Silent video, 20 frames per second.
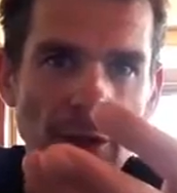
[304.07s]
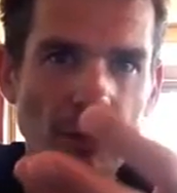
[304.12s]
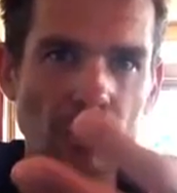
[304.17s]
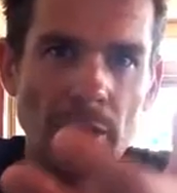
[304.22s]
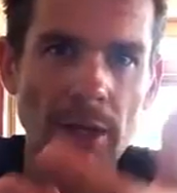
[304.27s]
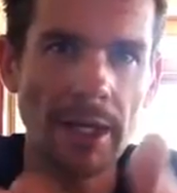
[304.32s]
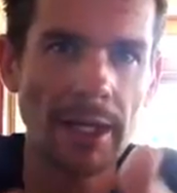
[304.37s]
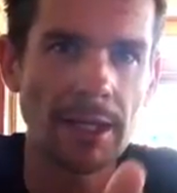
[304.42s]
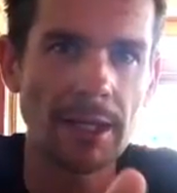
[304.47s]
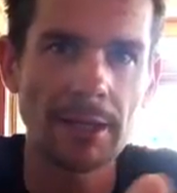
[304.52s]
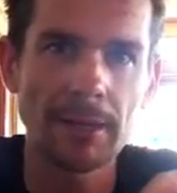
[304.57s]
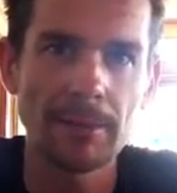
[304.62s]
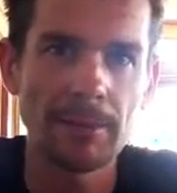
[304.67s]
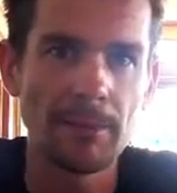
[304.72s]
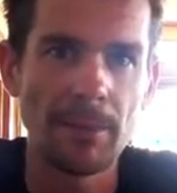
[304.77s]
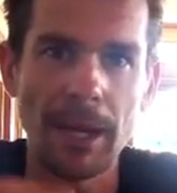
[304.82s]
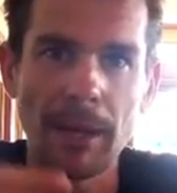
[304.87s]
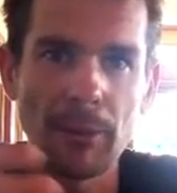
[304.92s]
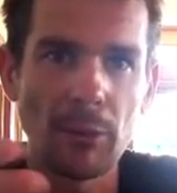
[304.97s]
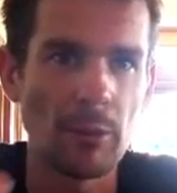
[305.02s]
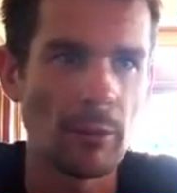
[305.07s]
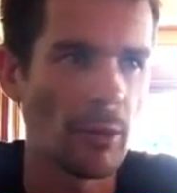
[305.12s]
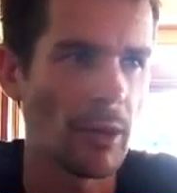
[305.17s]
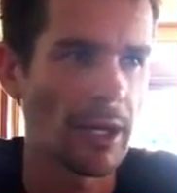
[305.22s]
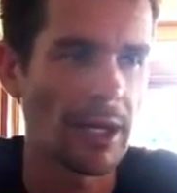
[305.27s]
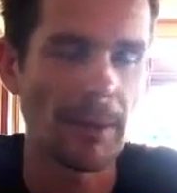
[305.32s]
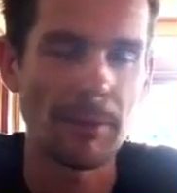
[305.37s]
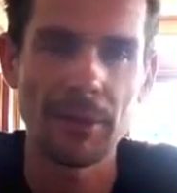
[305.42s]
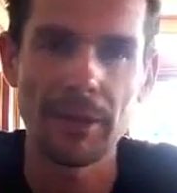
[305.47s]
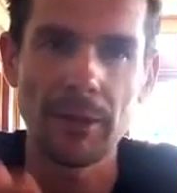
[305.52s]
Trek, Bamboo
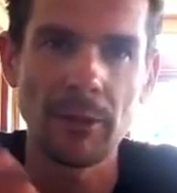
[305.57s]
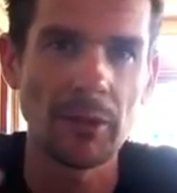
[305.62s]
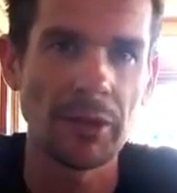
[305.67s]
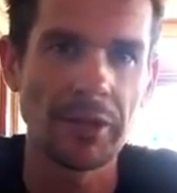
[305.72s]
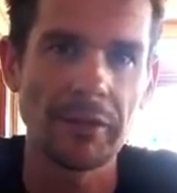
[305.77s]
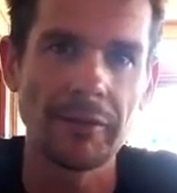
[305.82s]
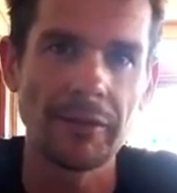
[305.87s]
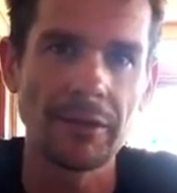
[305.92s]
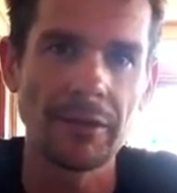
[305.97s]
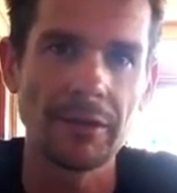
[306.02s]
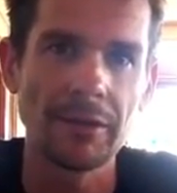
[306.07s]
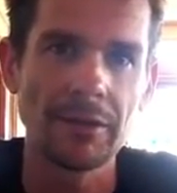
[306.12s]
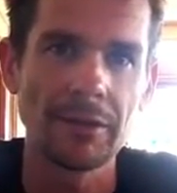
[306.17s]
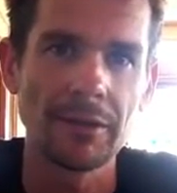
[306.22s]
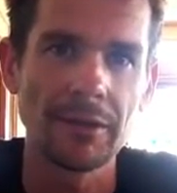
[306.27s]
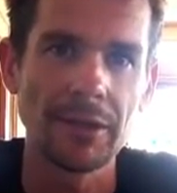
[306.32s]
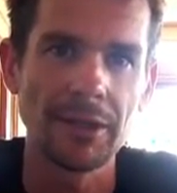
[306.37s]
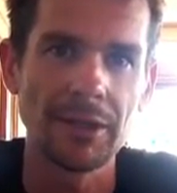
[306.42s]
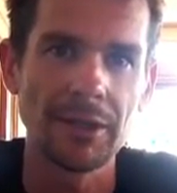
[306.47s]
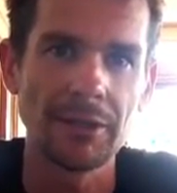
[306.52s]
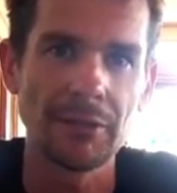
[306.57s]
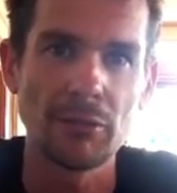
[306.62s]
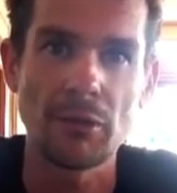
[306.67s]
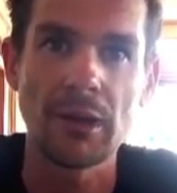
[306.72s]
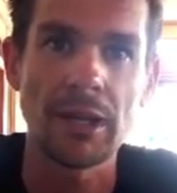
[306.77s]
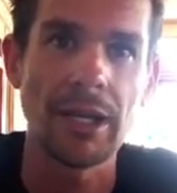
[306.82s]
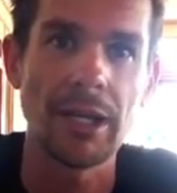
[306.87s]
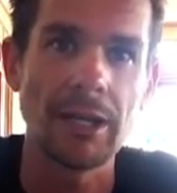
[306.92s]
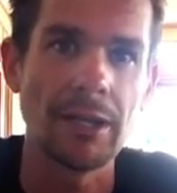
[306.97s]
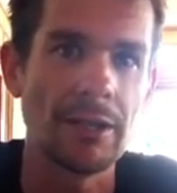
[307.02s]
Bike Company, whatever. You know,
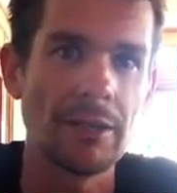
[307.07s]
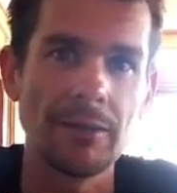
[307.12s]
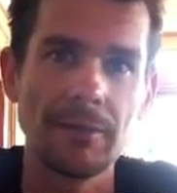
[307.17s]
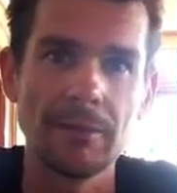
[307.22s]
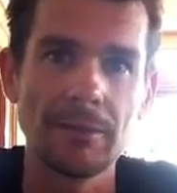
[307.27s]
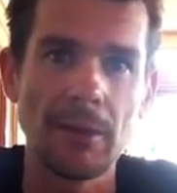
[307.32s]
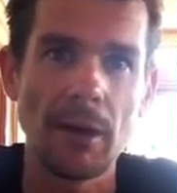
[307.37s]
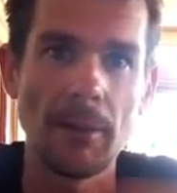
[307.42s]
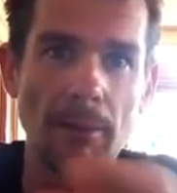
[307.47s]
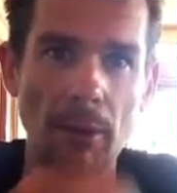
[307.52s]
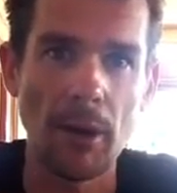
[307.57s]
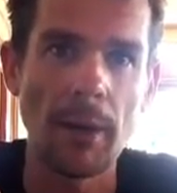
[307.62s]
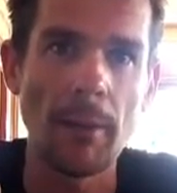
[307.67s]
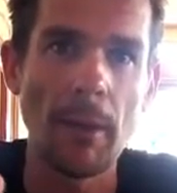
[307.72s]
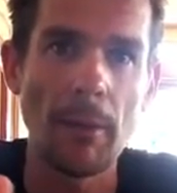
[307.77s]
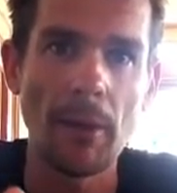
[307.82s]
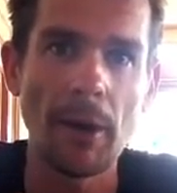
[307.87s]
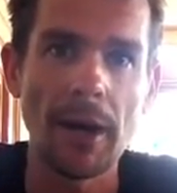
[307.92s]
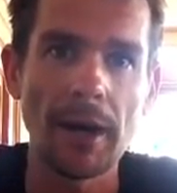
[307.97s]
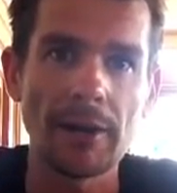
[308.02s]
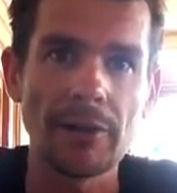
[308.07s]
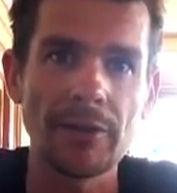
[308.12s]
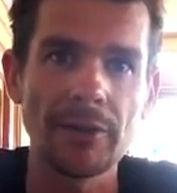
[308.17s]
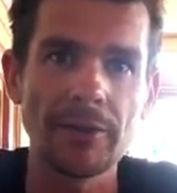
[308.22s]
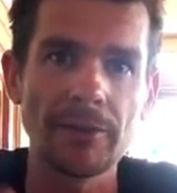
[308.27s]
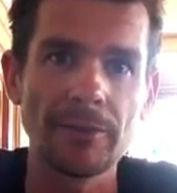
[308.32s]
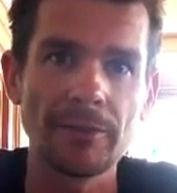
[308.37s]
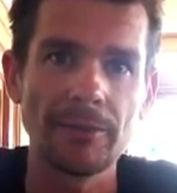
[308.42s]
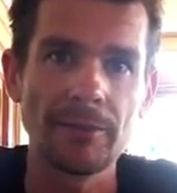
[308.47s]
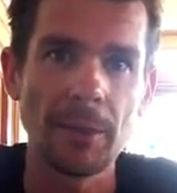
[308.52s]
Reed. I buy my
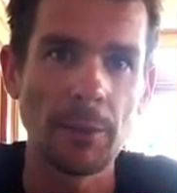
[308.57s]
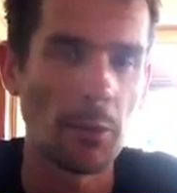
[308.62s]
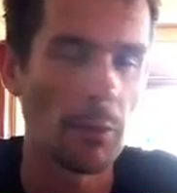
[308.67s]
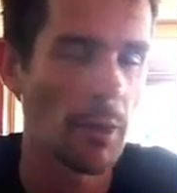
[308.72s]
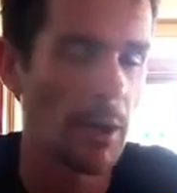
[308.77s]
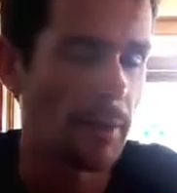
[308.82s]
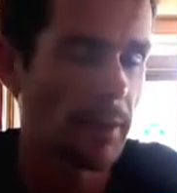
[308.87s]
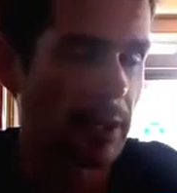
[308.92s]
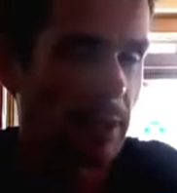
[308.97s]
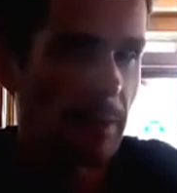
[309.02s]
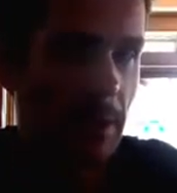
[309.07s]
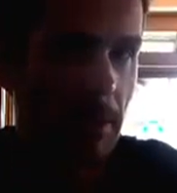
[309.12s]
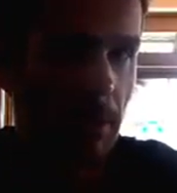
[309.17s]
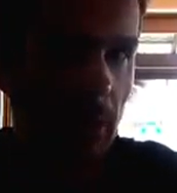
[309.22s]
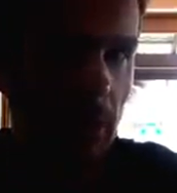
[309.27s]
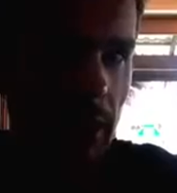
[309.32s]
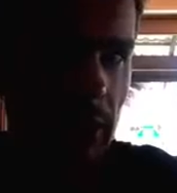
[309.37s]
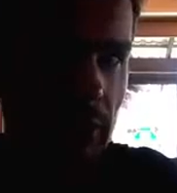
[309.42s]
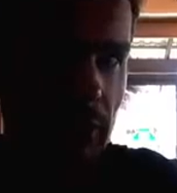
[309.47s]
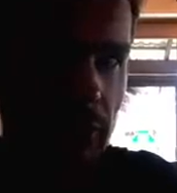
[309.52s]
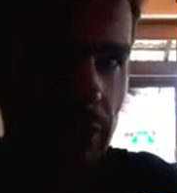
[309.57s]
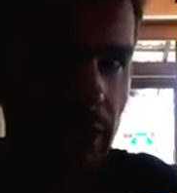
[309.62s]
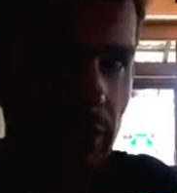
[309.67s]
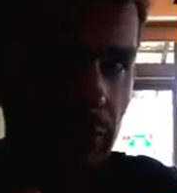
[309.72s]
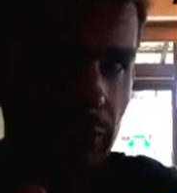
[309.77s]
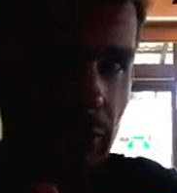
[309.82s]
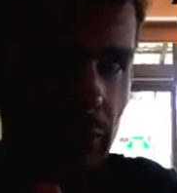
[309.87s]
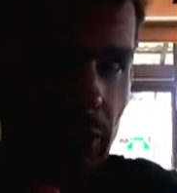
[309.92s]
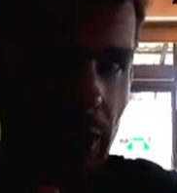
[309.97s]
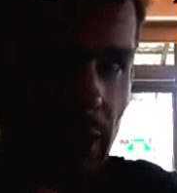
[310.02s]
bikes. People might give me a bike to
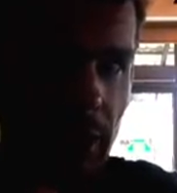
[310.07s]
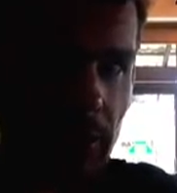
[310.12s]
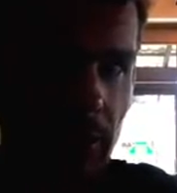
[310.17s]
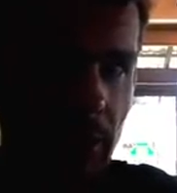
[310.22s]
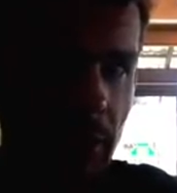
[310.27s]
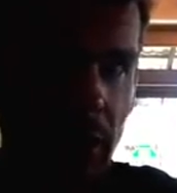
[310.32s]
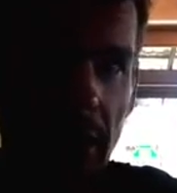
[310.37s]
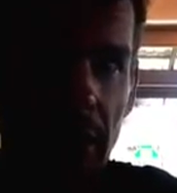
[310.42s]
test ride, but